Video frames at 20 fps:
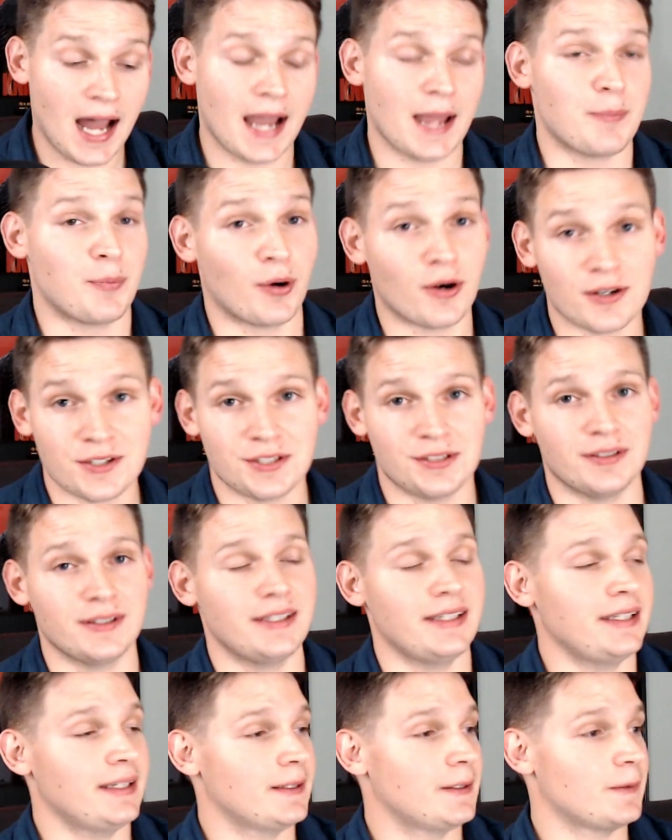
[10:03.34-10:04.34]

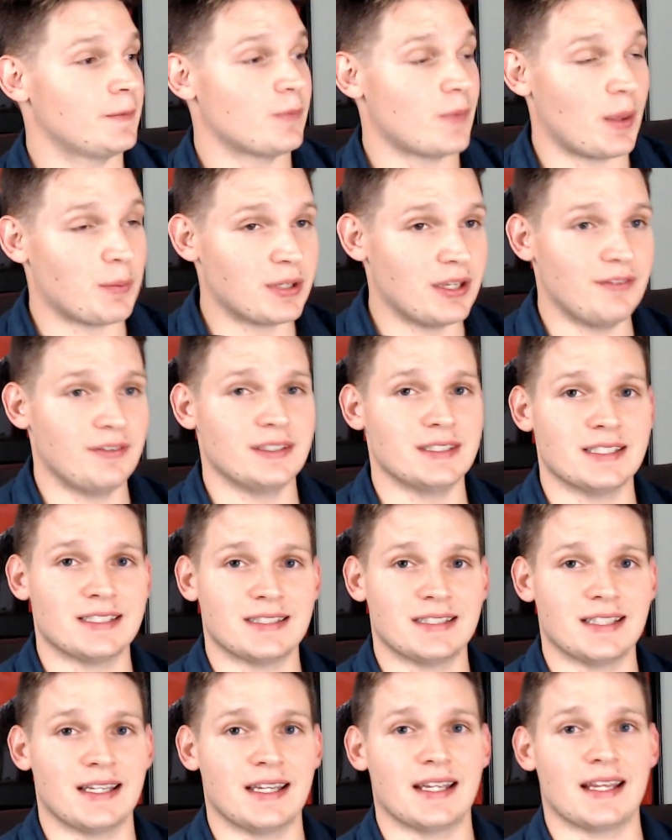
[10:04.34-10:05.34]
personally am giving this
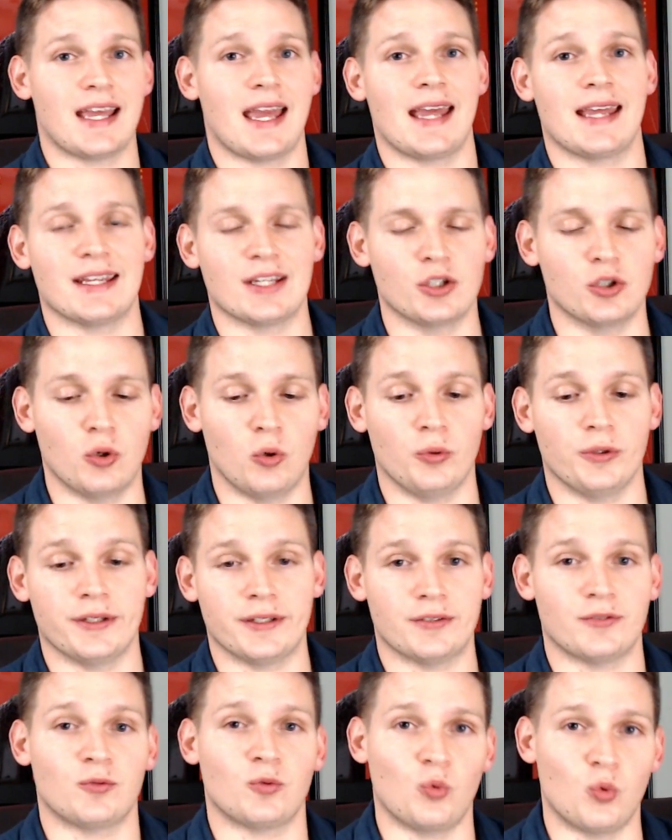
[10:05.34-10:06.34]
thing a
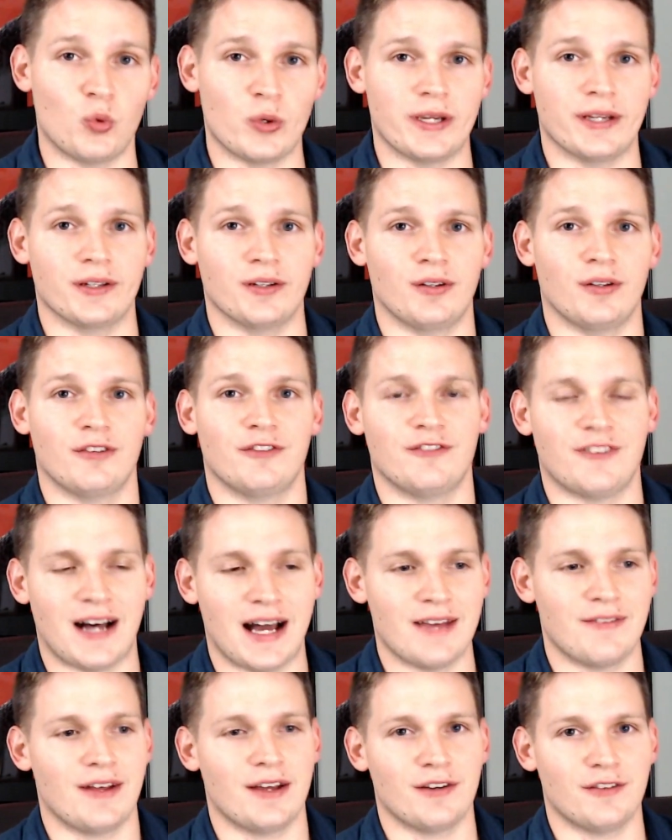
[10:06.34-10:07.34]
golden reel.
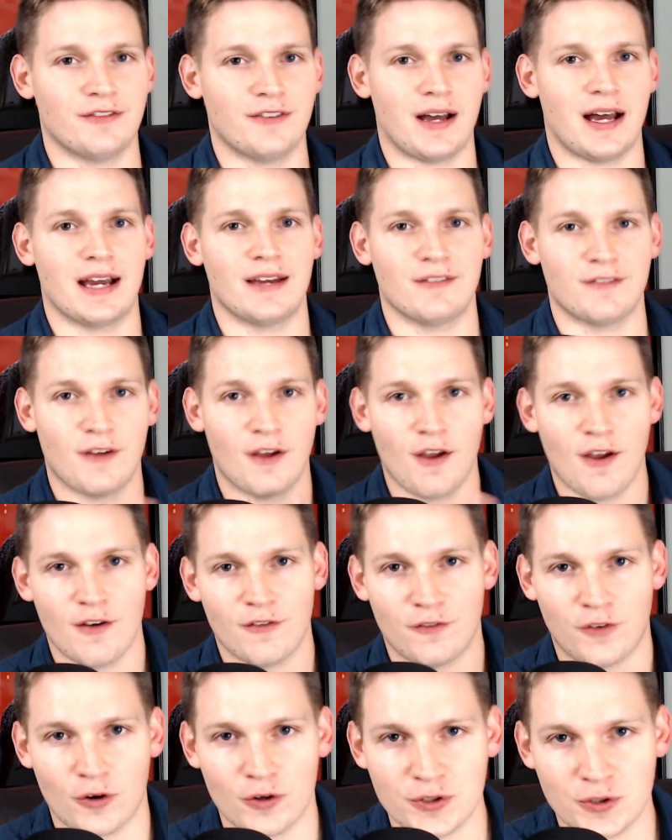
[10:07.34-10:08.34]
5 out of 5.
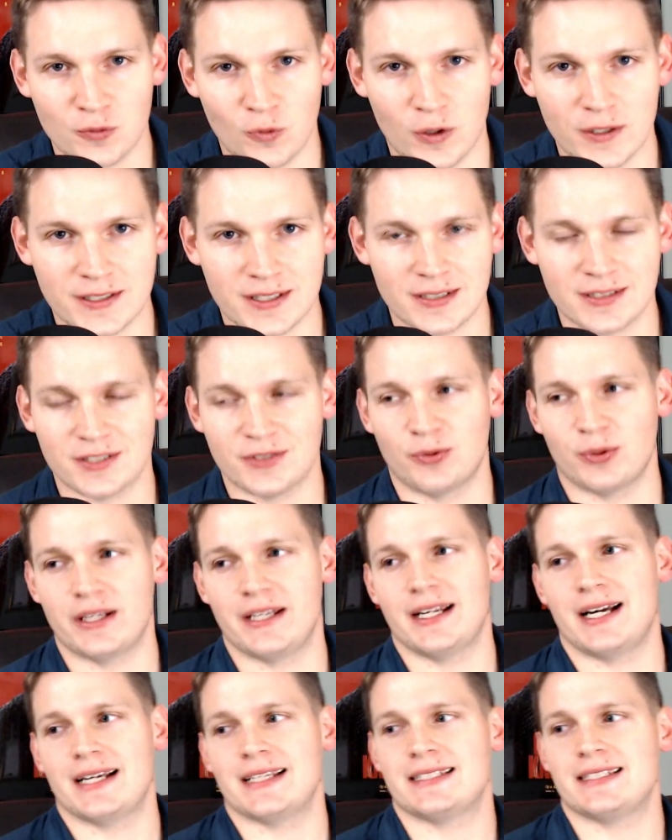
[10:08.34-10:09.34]
First one since
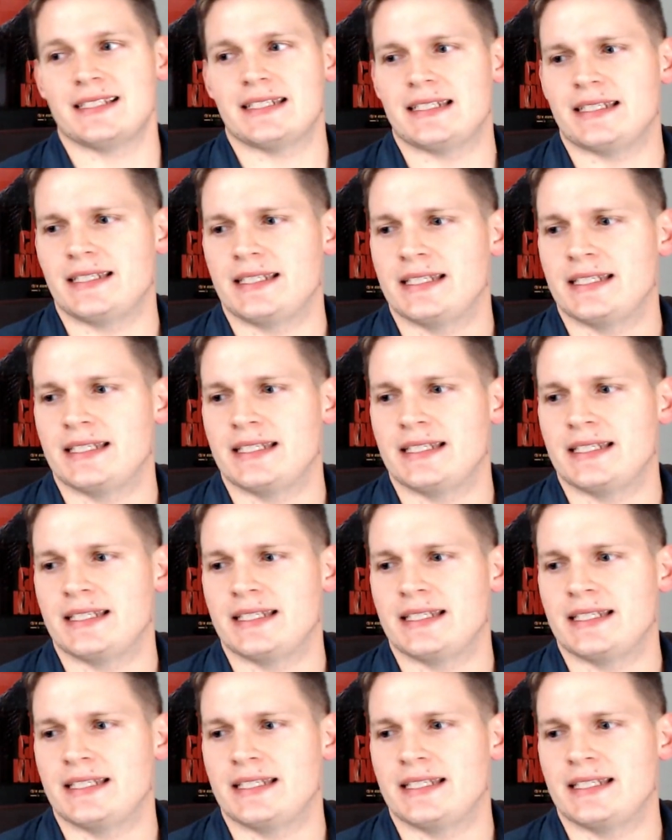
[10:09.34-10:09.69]
2019.